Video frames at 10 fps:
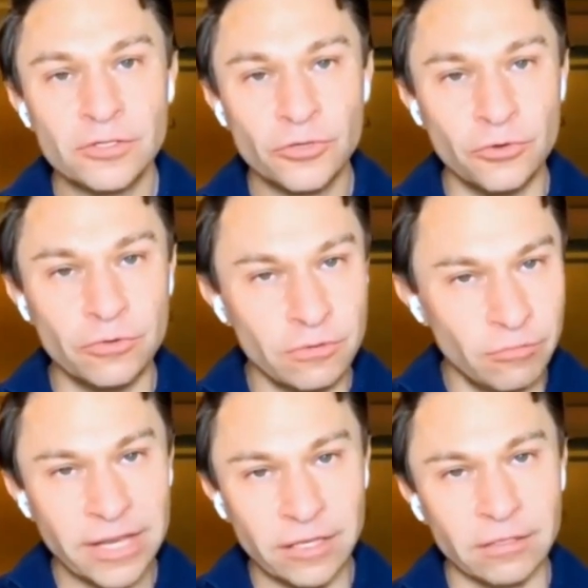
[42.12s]
to the
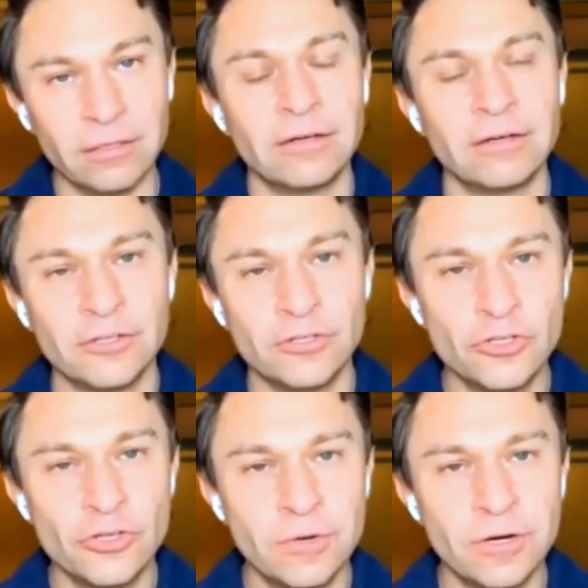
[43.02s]
regular
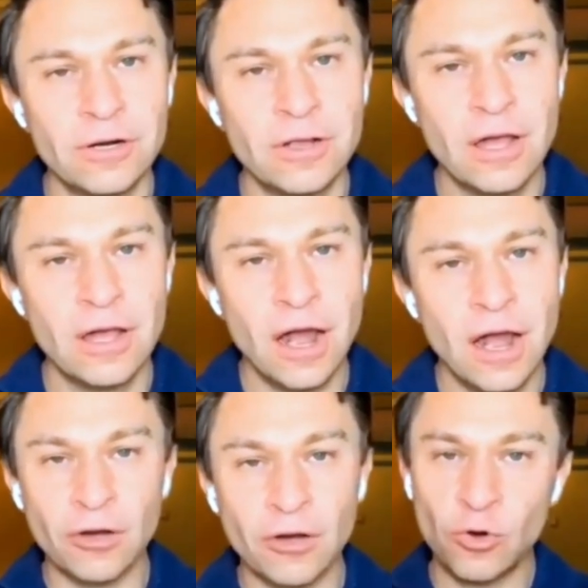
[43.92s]
consumer
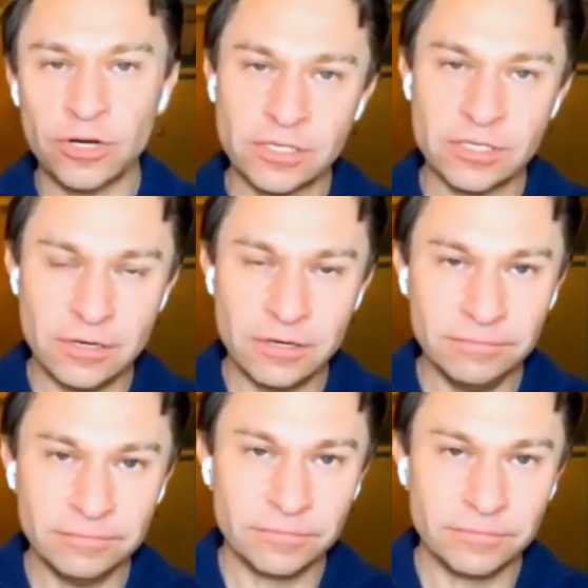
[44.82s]
are quercetin,